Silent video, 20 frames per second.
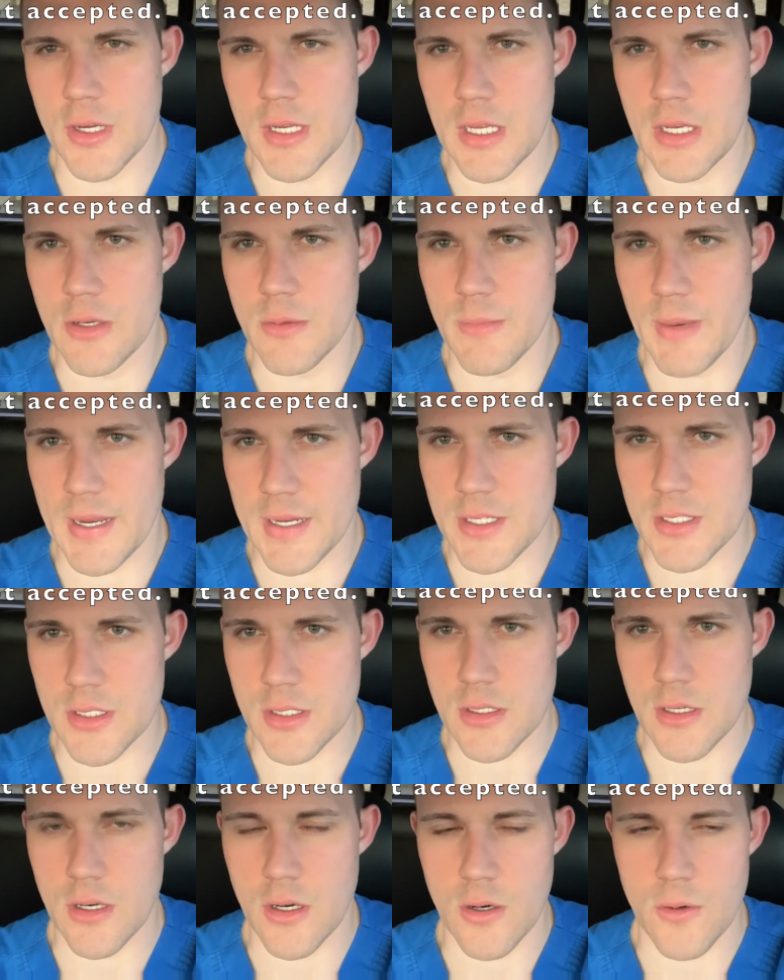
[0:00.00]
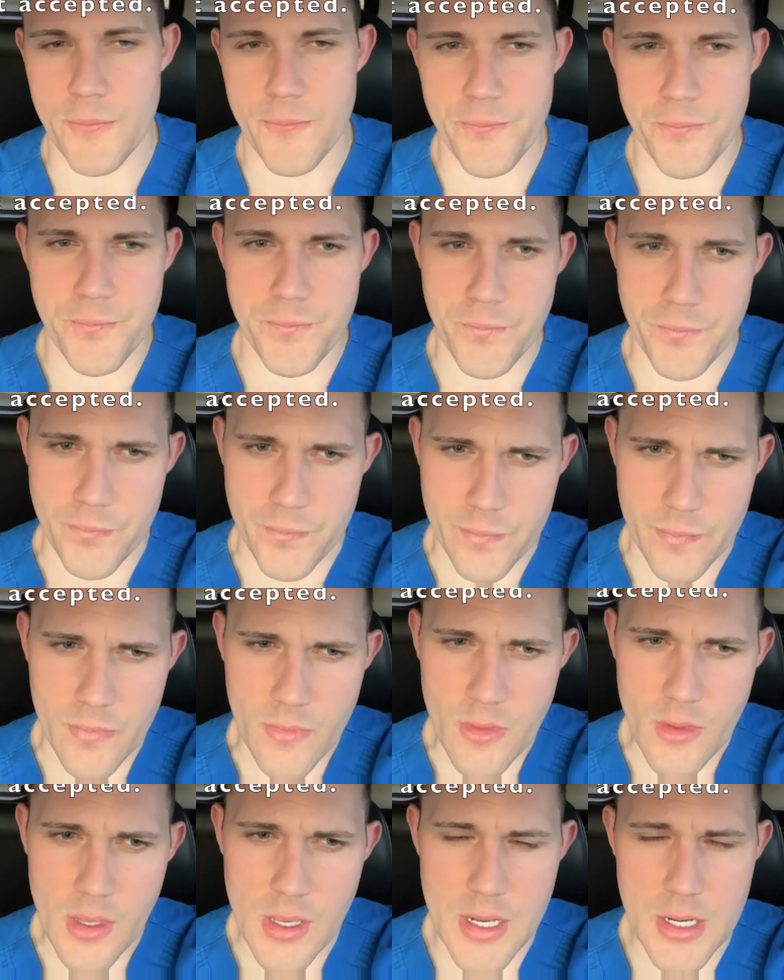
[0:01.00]
New Mexico,
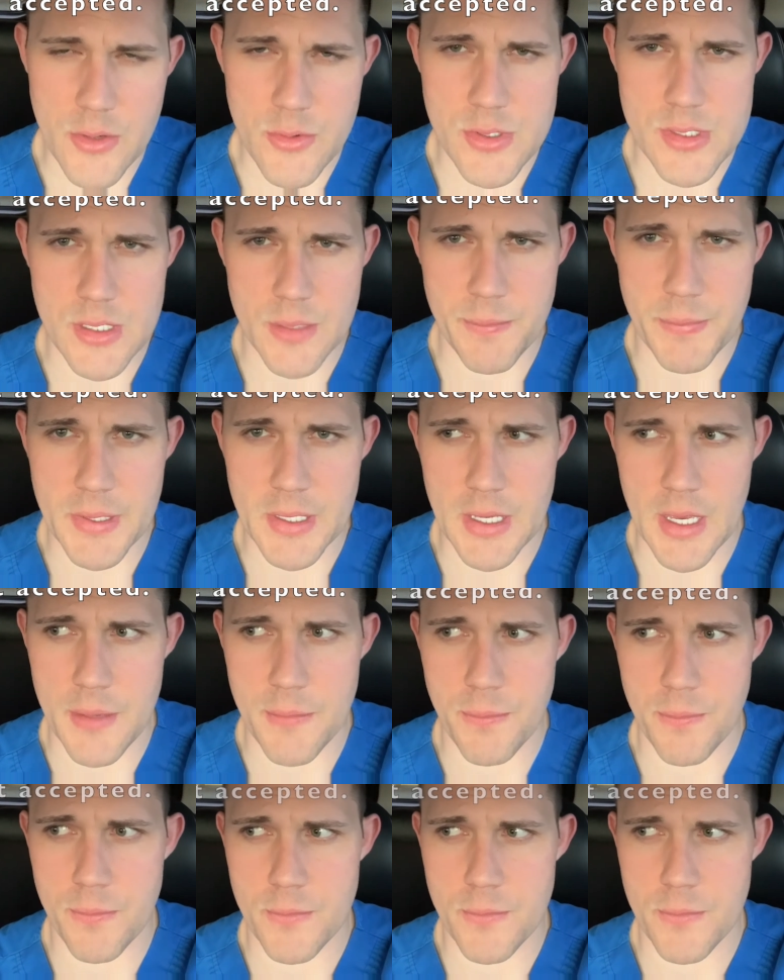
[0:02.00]
and it was a PA